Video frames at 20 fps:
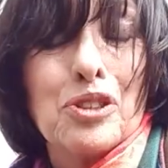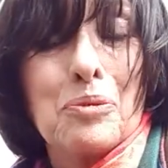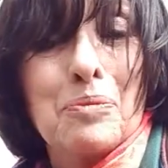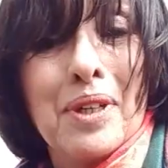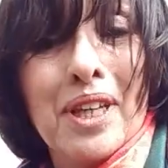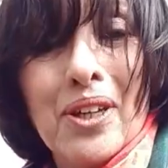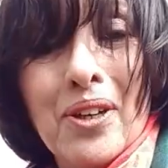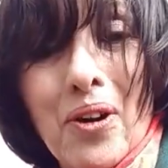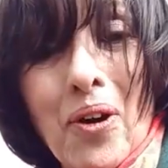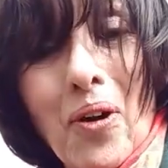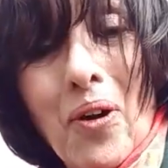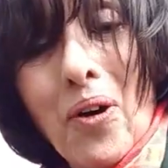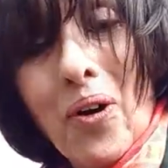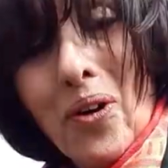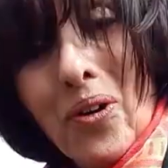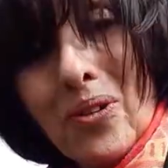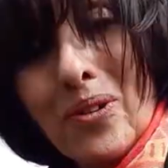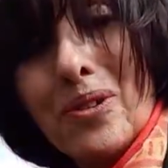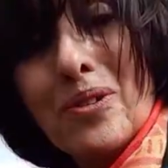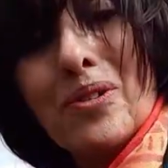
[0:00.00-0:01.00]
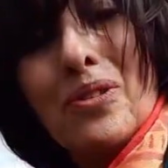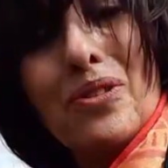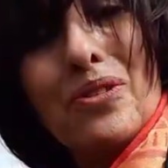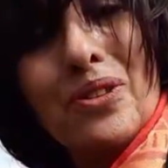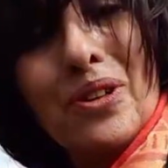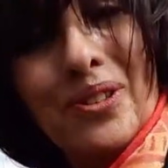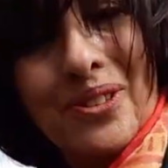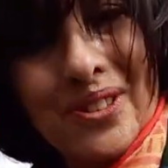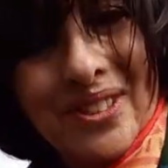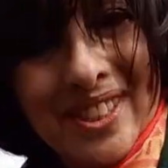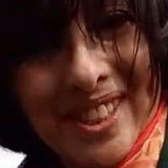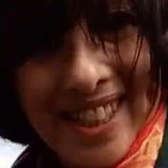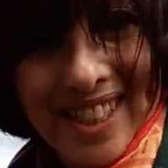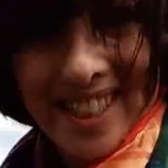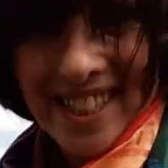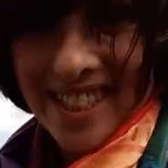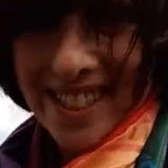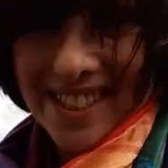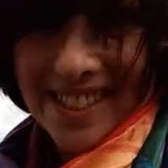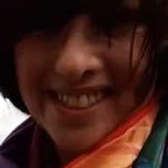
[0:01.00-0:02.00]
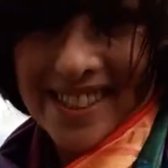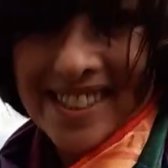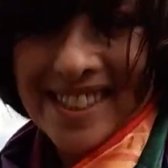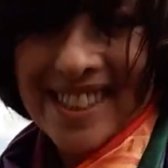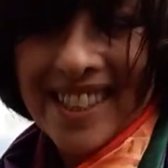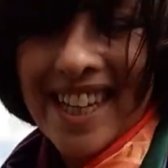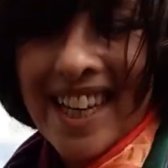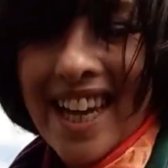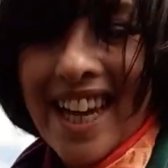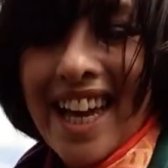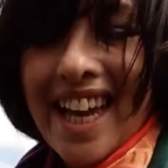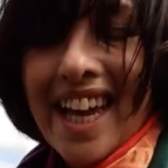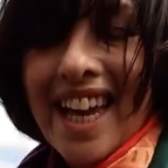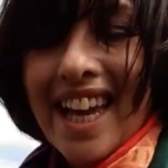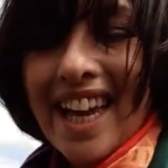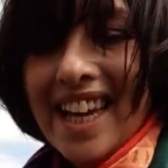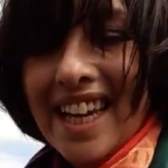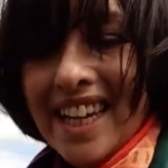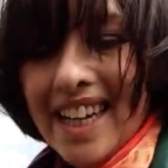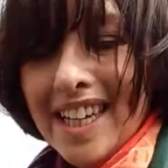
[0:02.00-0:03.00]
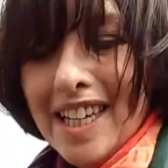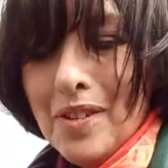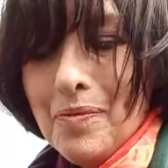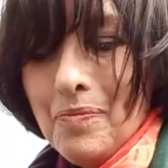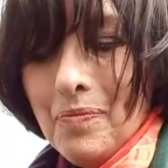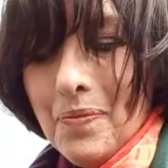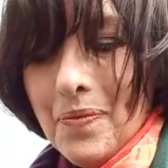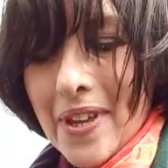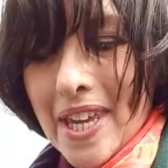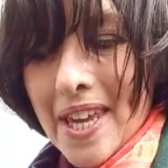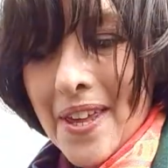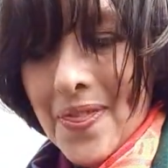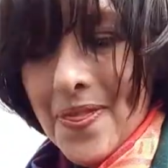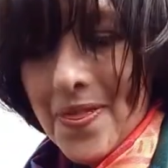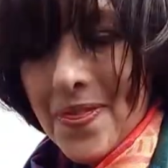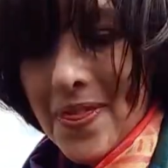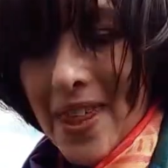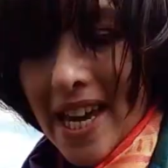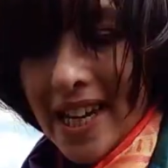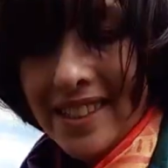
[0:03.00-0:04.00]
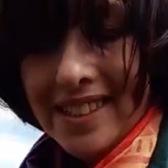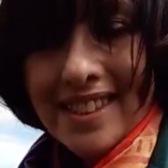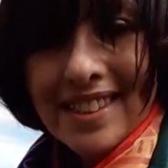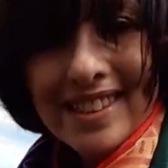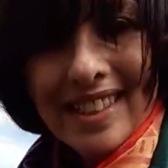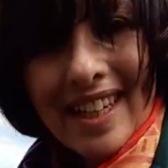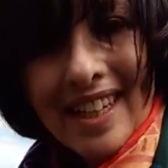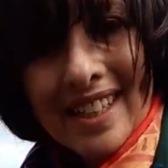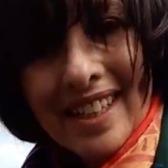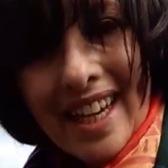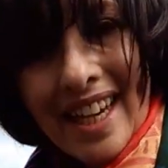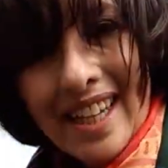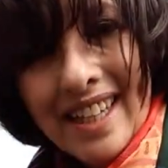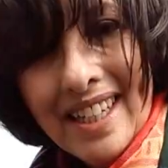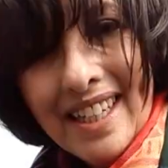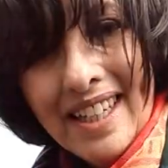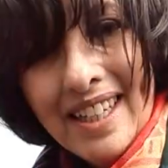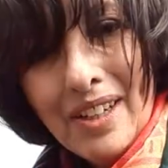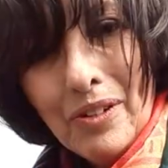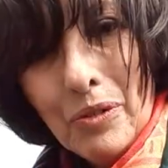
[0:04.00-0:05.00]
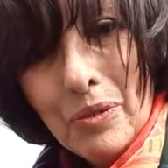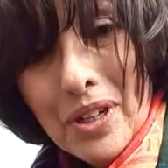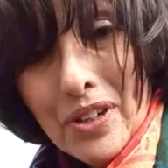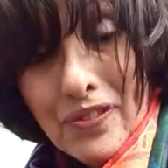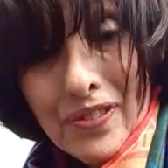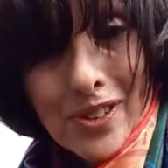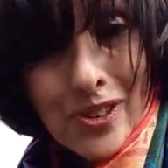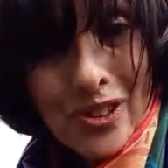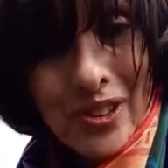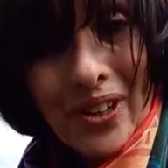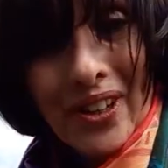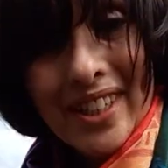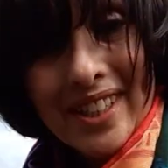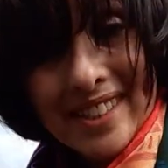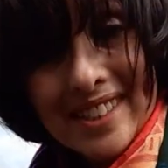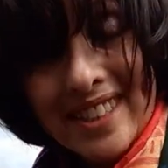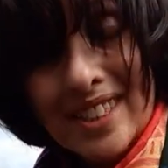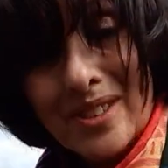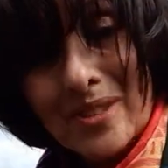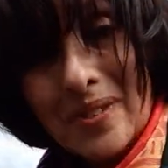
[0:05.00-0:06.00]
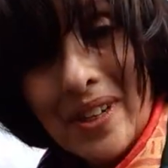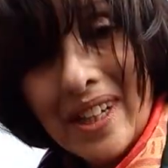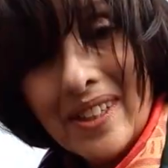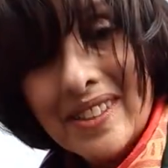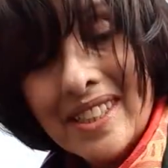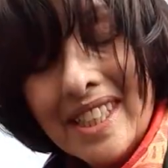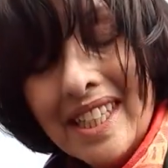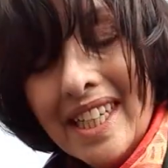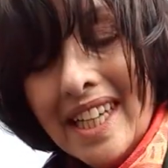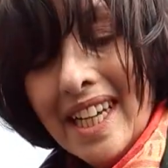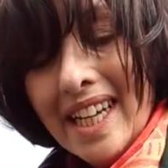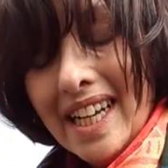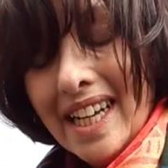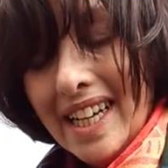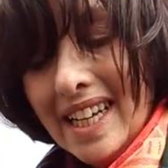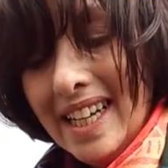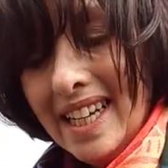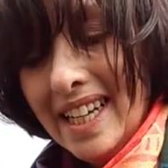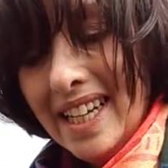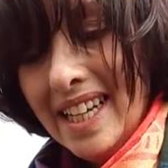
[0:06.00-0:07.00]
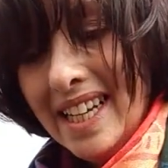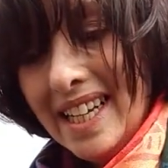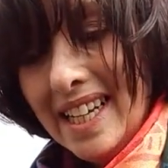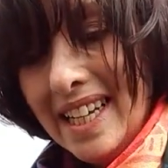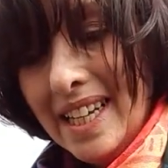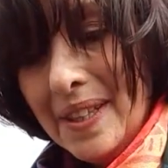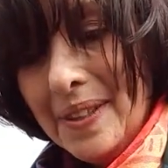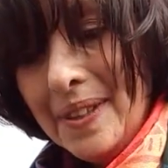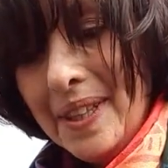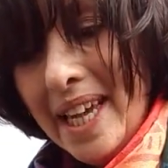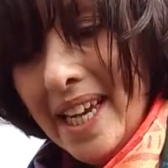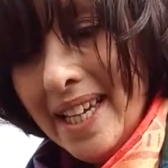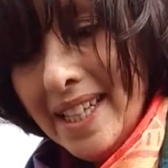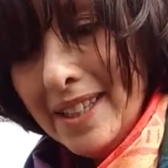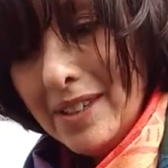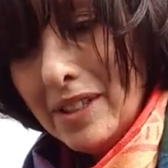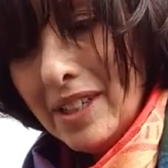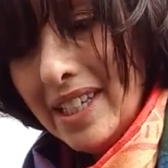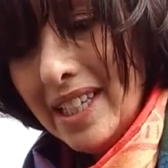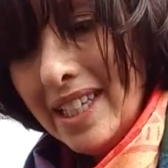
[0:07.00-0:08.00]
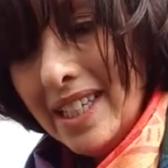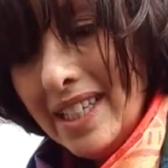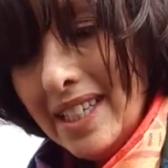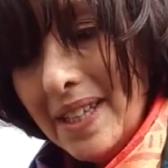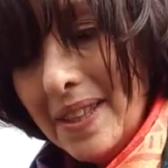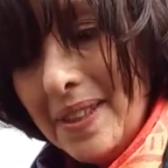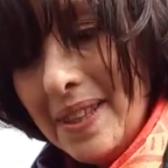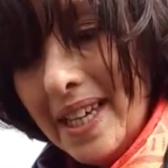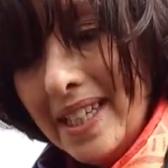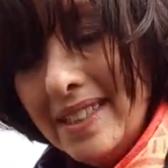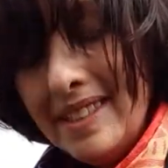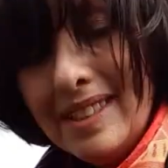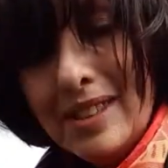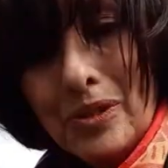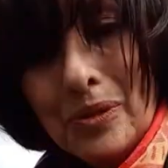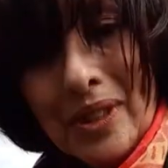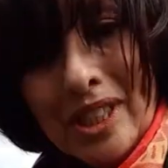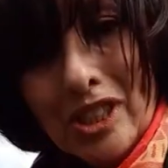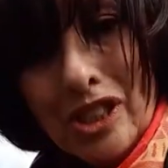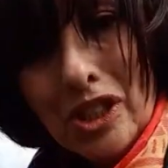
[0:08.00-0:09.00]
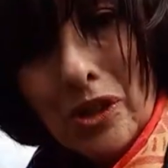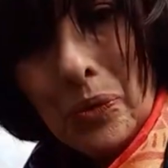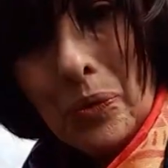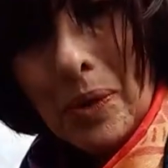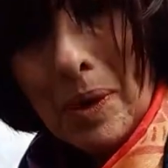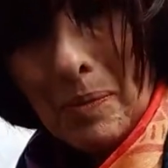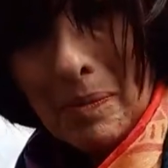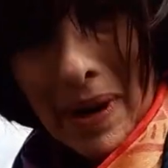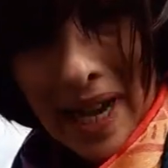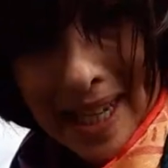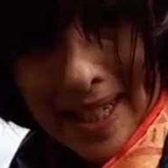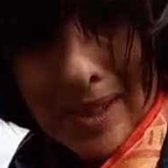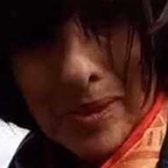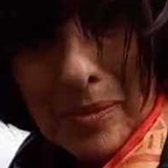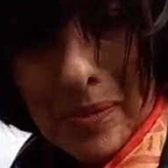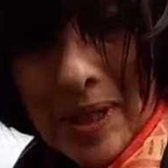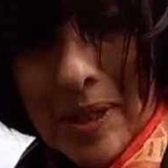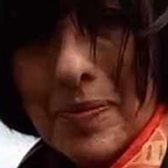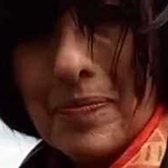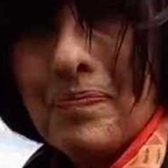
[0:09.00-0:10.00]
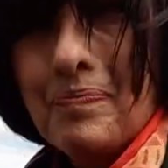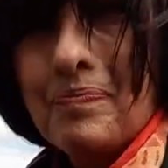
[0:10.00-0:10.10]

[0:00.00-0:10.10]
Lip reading: to me all those years. And that's with stories as well. Then that situation remind me